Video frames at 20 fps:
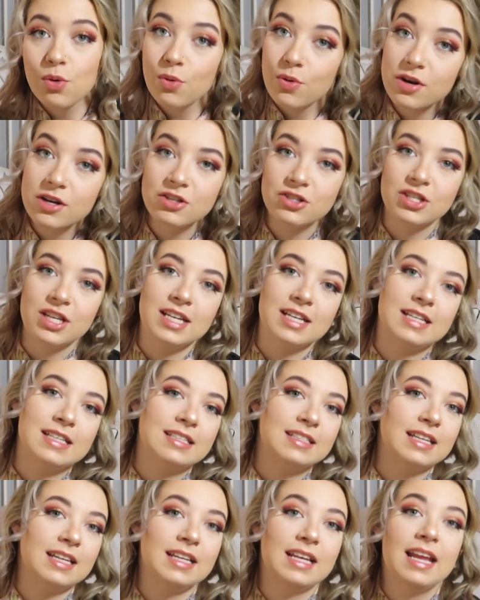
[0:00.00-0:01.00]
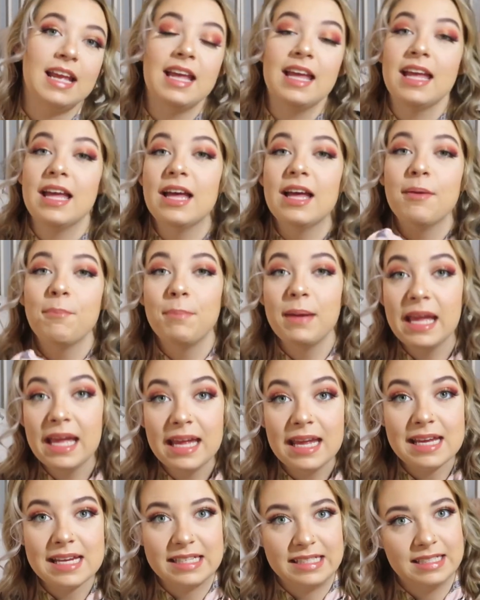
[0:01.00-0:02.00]
oranges and
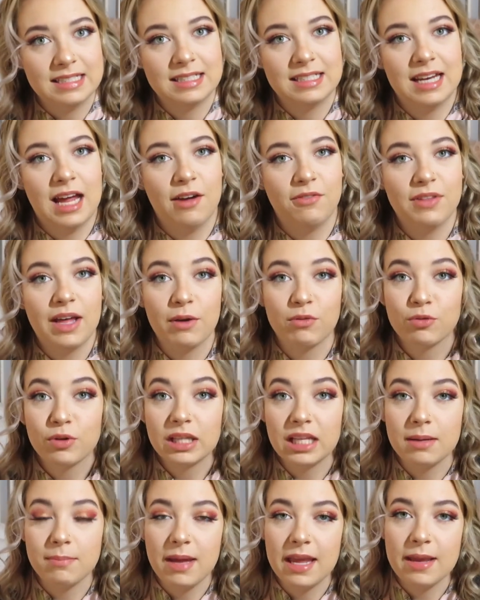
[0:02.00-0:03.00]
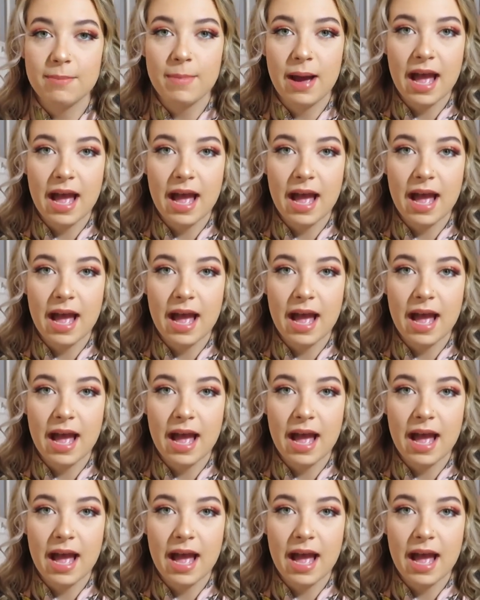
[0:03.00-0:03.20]
pinks and stuff that really make